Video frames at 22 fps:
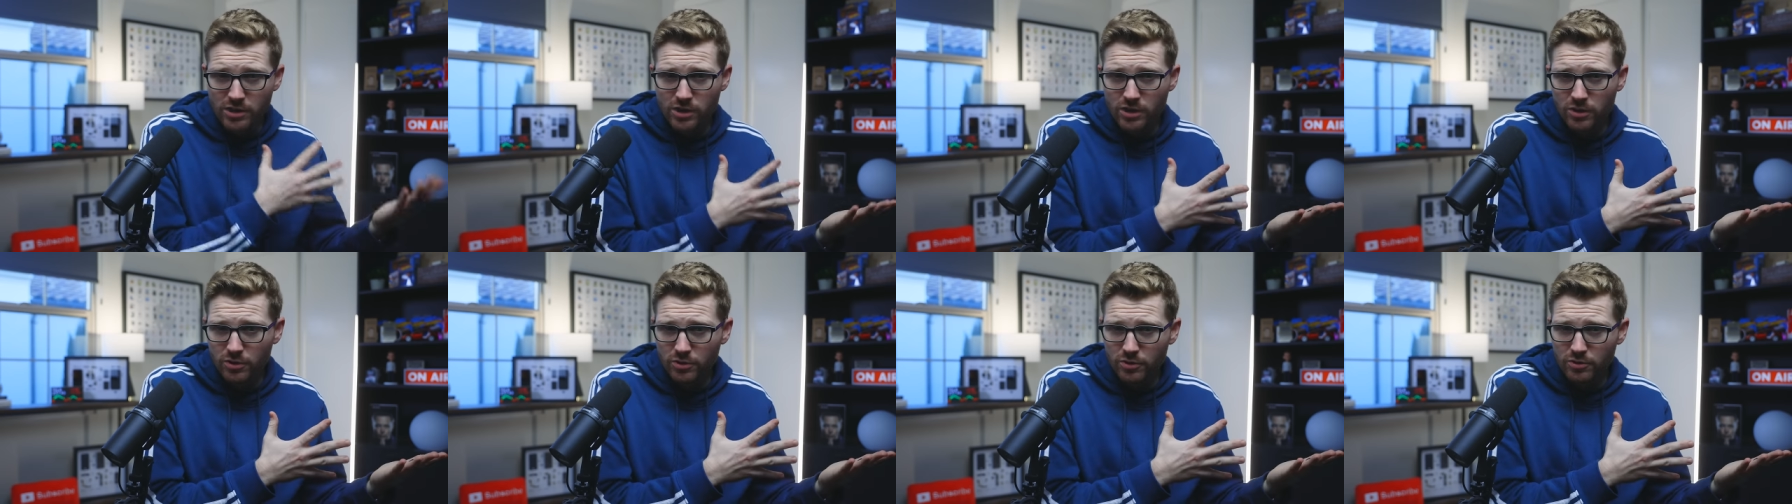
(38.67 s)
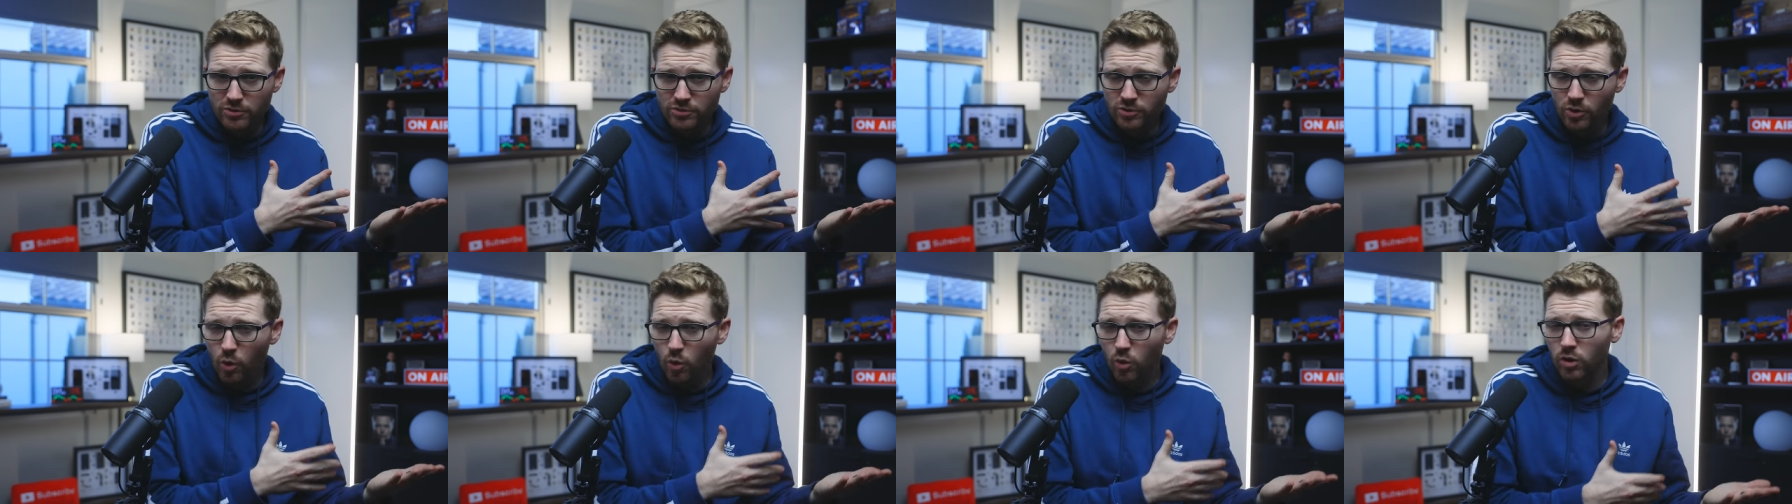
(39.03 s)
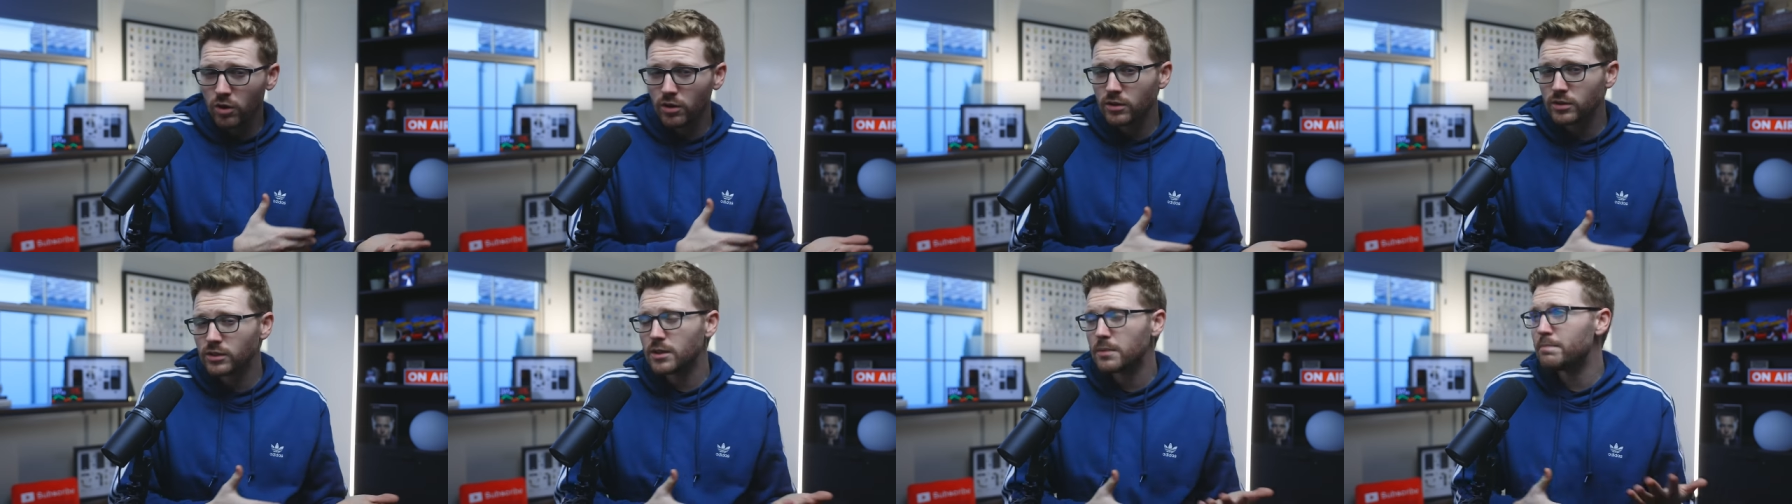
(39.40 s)
news
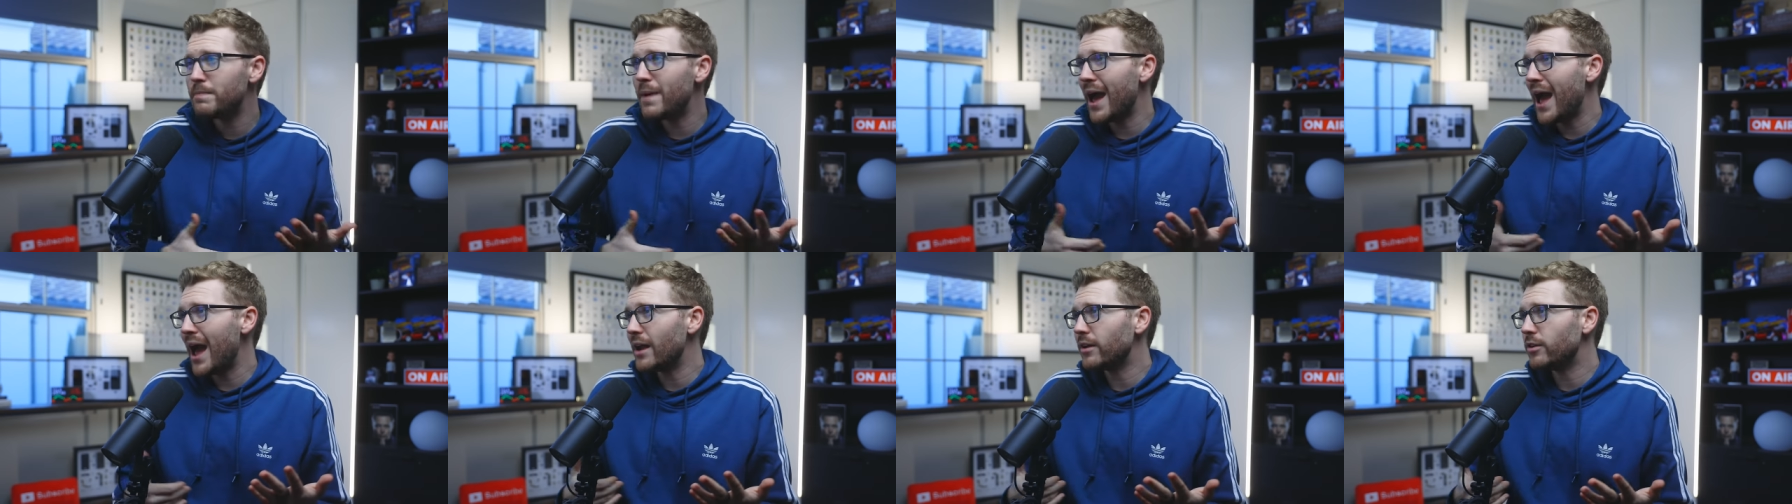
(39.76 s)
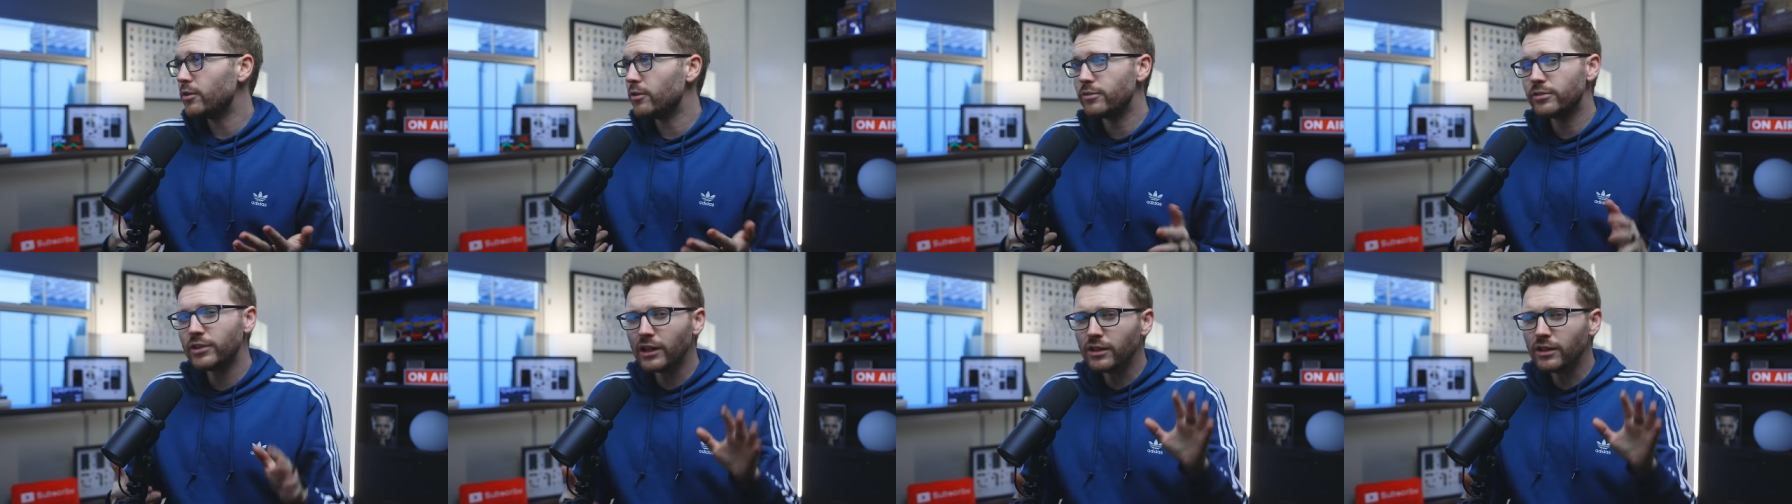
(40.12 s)
or the bad news?